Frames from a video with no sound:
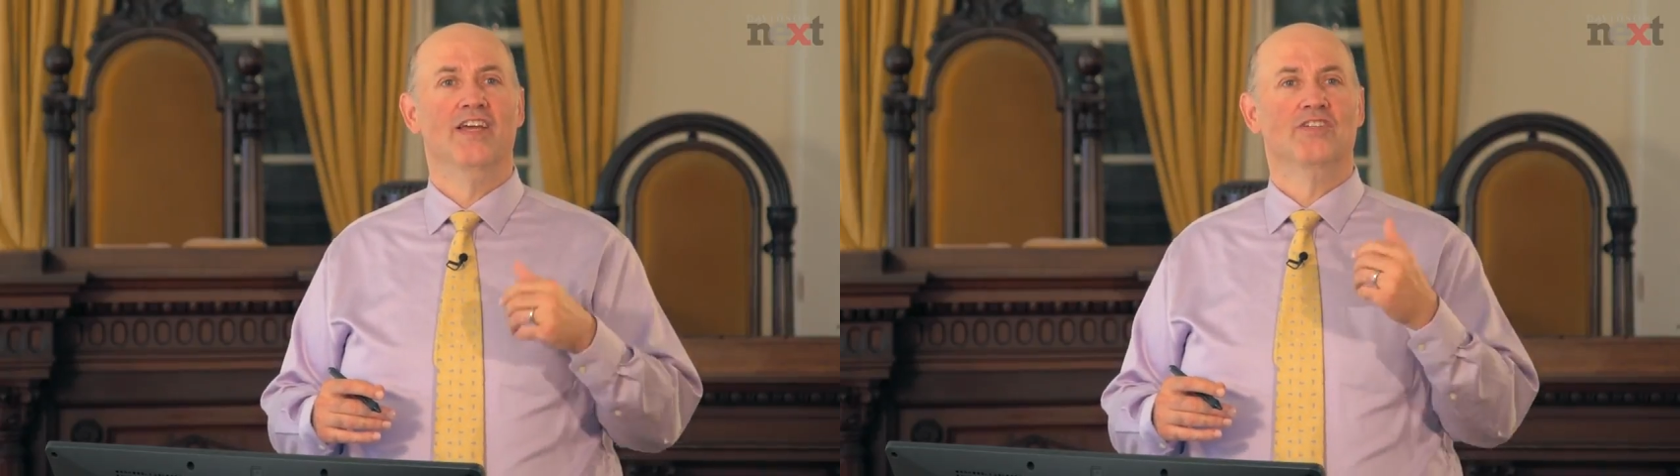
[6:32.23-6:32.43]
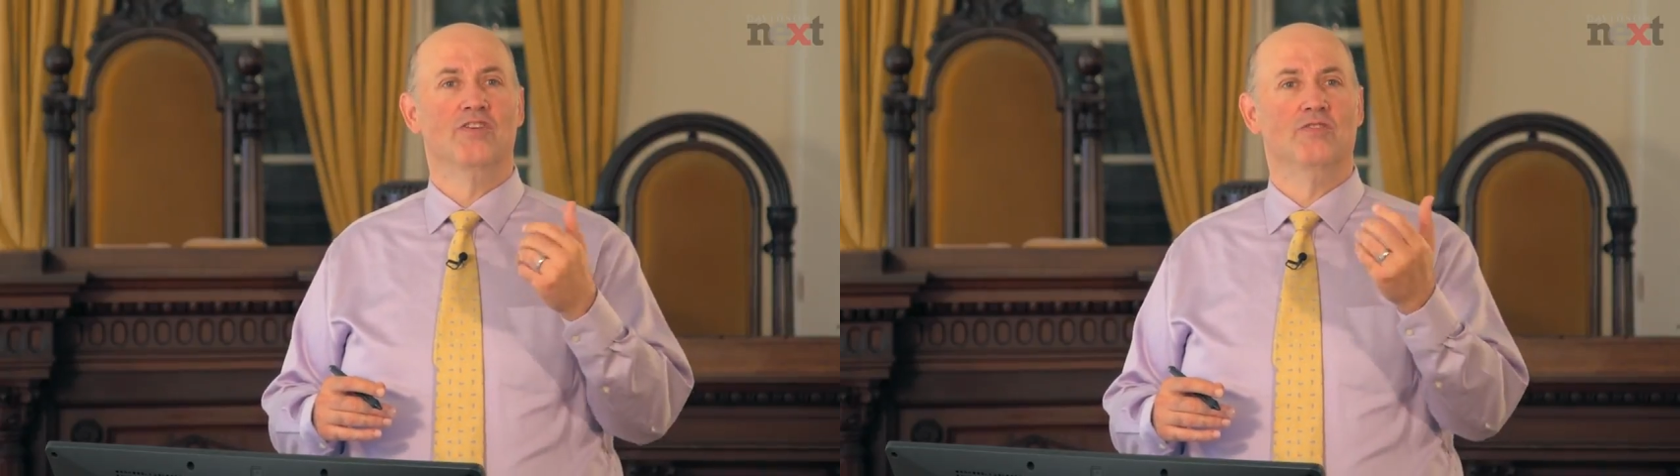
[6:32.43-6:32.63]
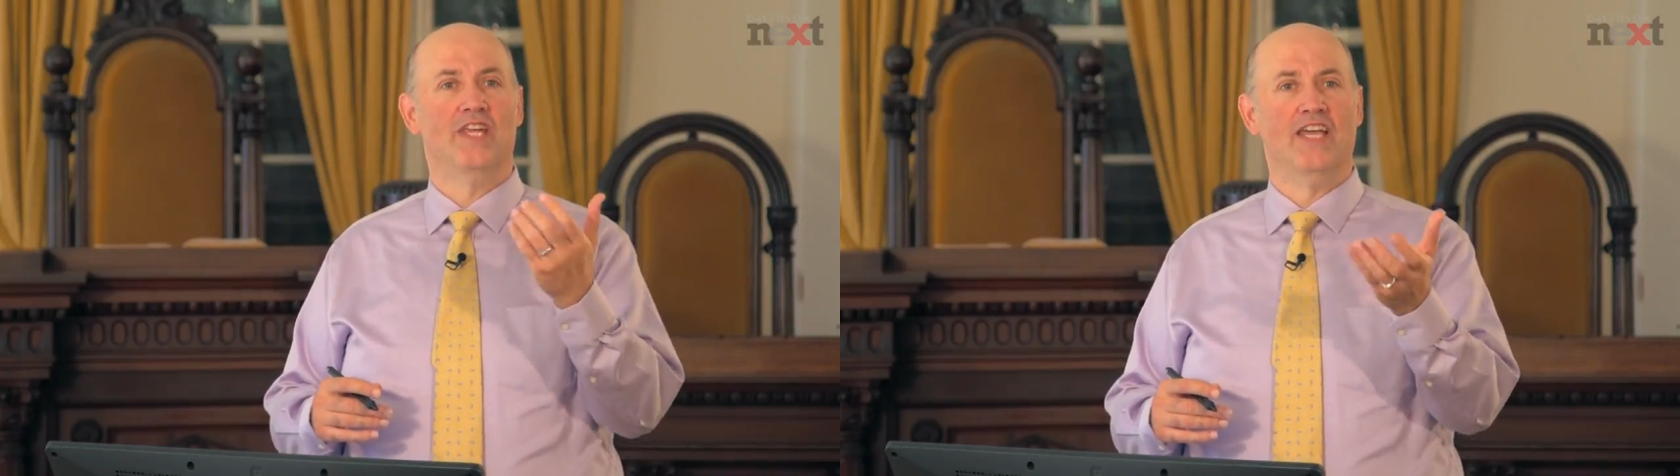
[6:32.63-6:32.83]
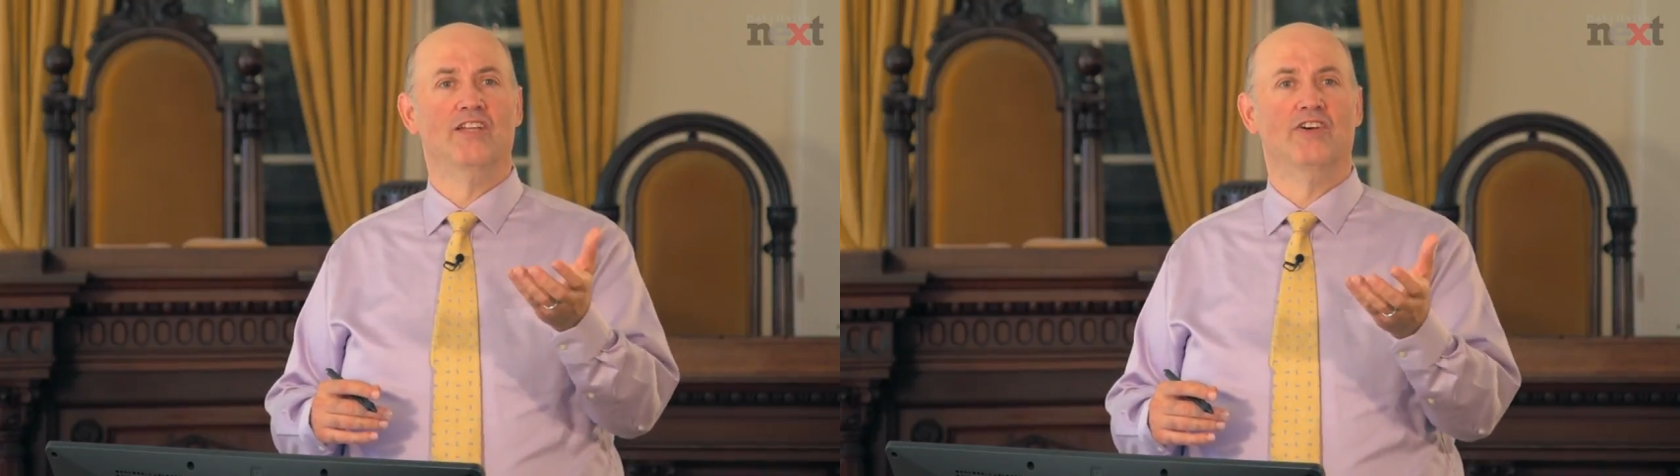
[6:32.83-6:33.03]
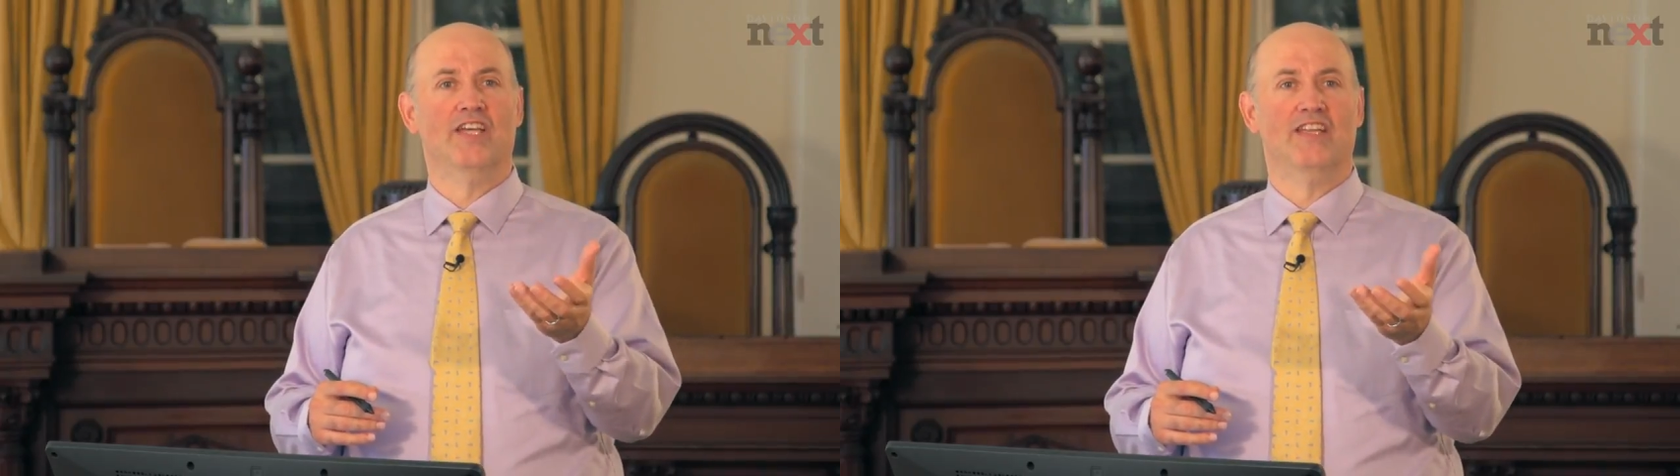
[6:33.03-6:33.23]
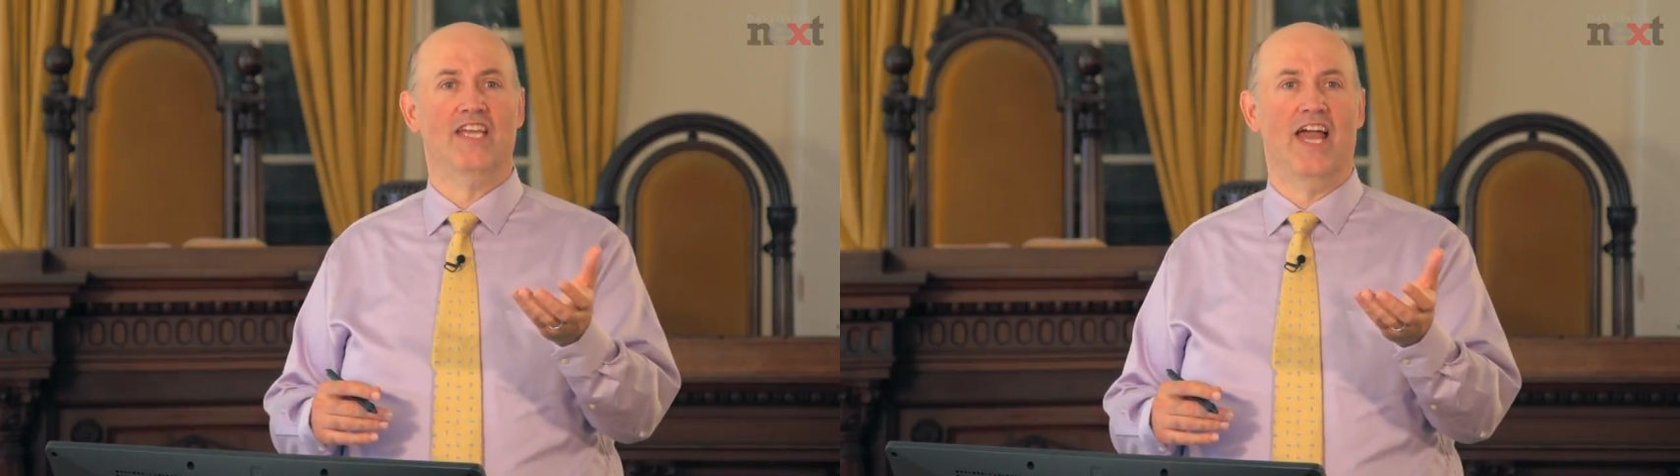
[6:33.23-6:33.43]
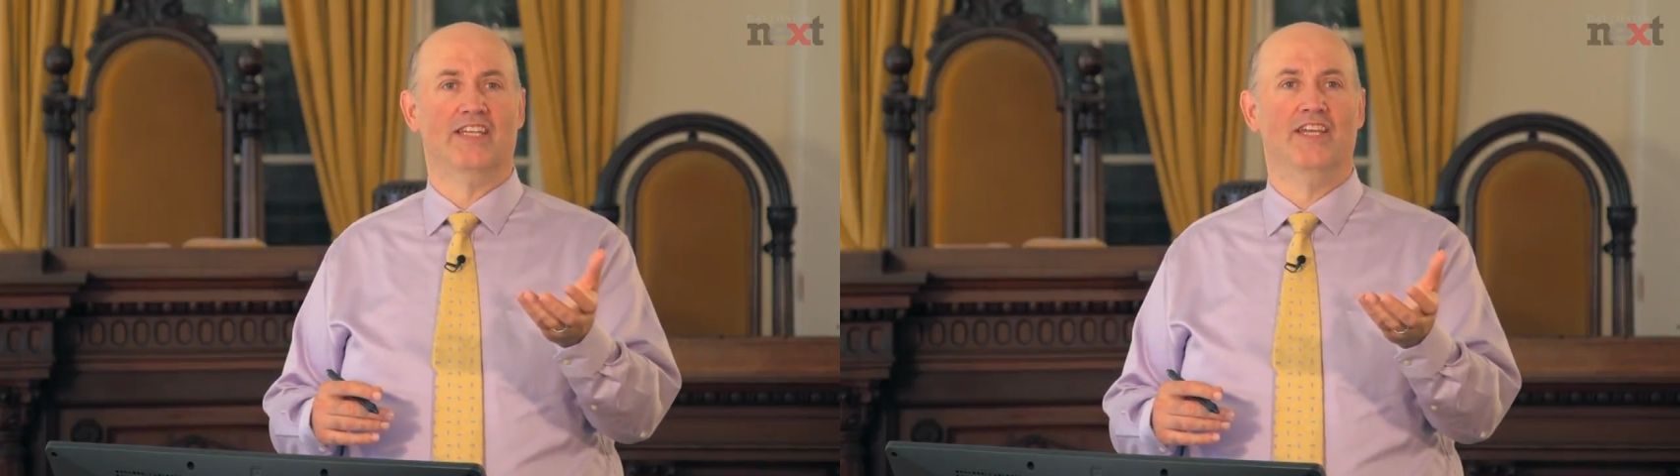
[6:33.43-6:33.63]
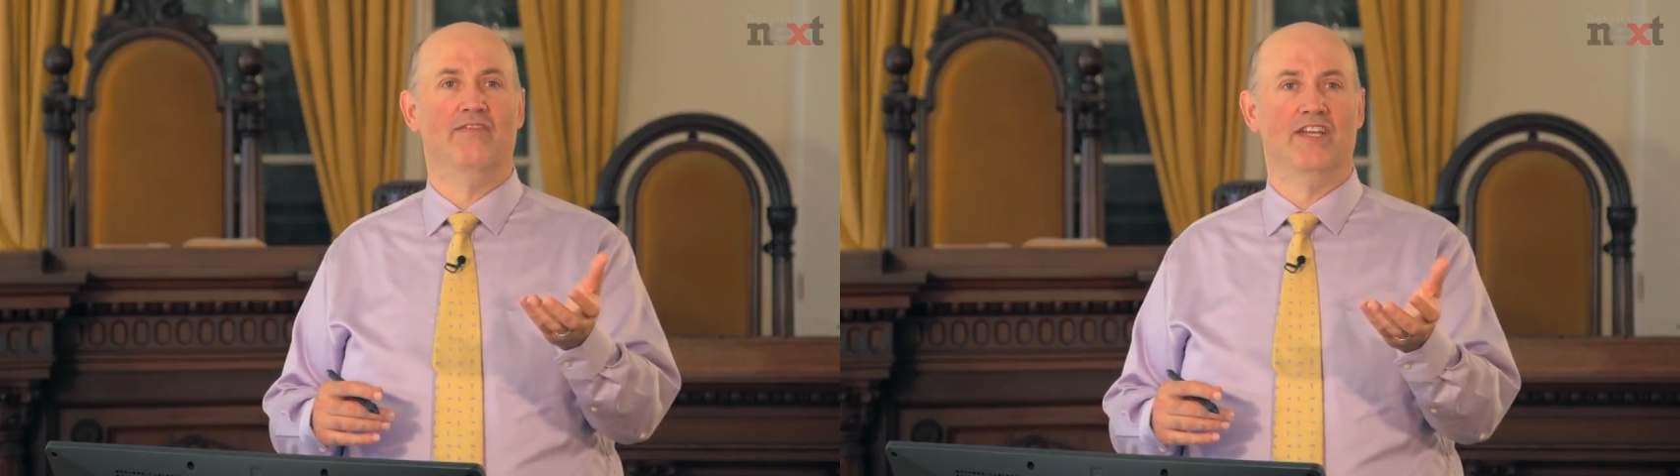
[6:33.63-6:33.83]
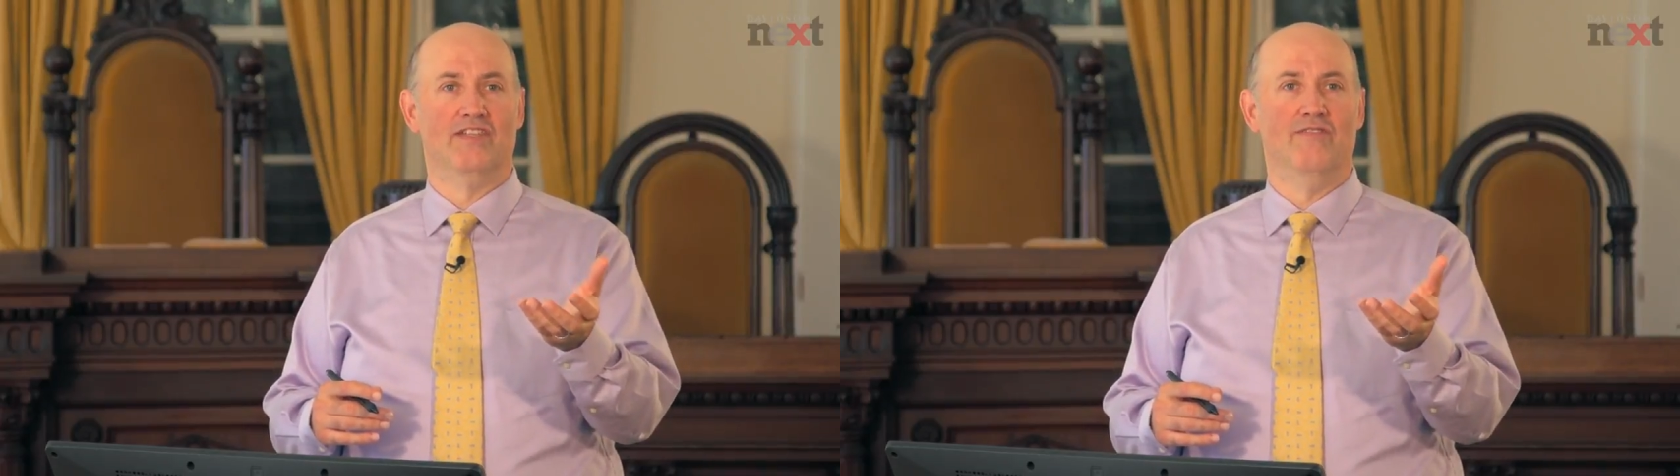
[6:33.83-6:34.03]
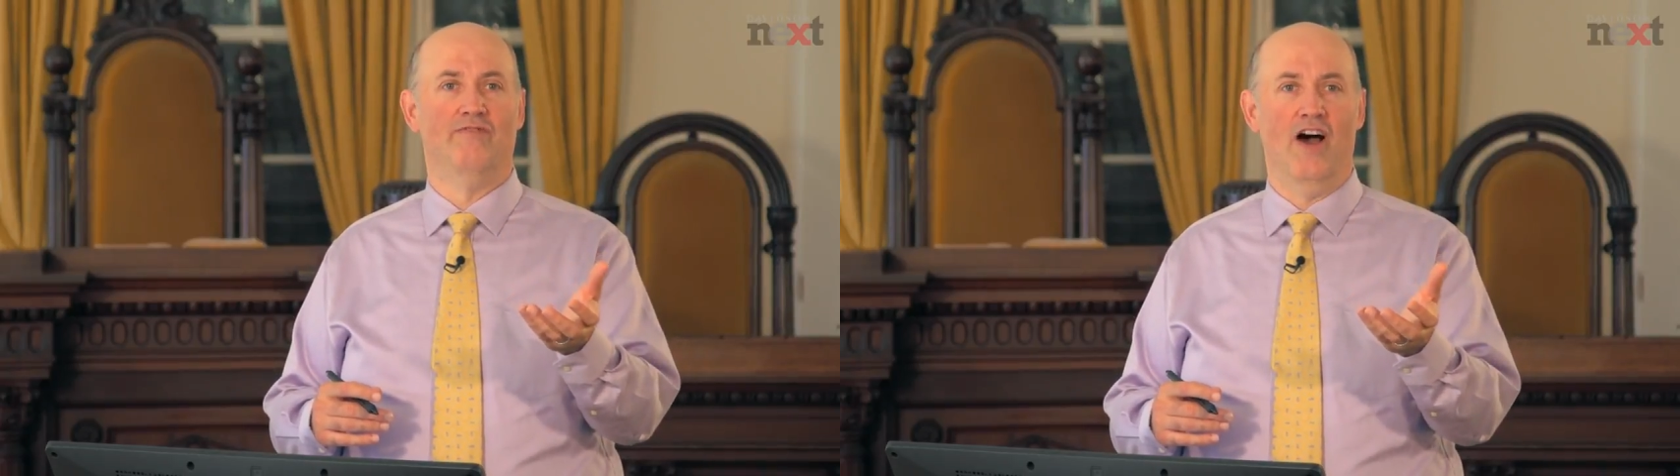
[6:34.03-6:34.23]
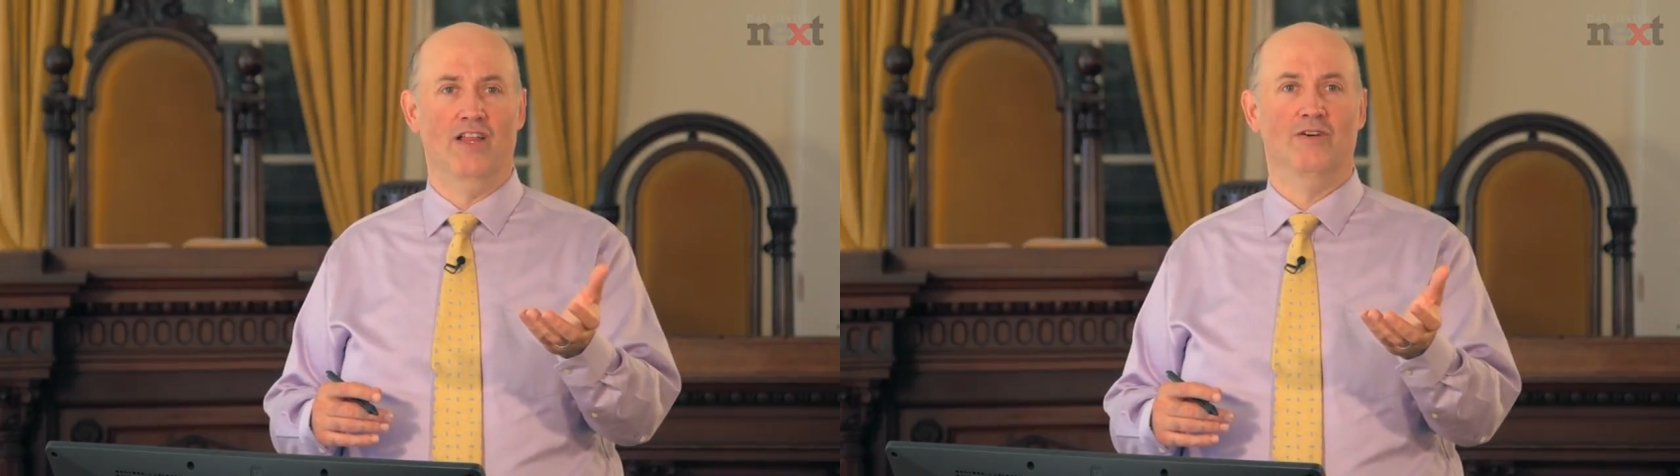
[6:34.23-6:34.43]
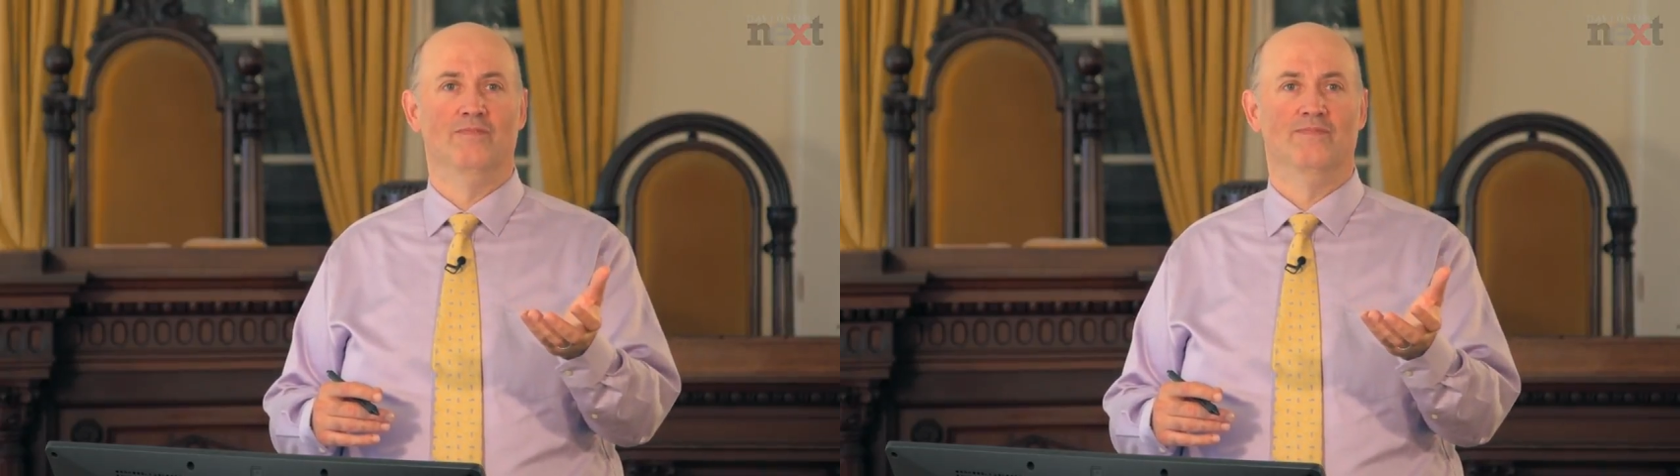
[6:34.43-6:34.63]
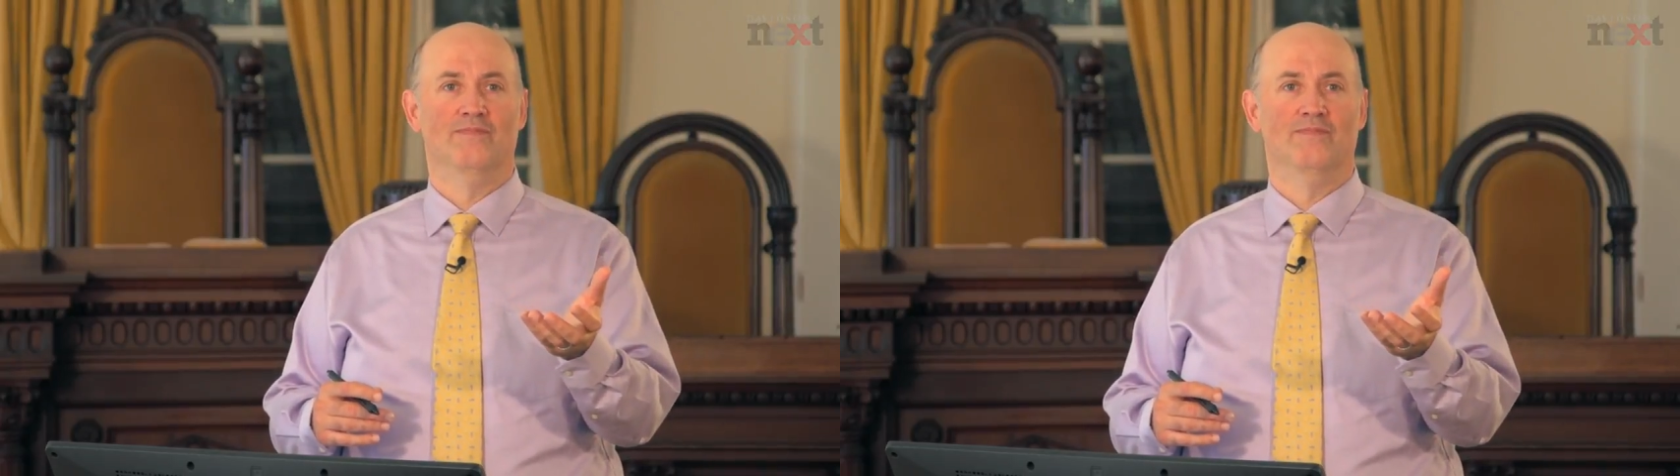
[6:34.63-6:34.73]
So take a look at the activities that follow.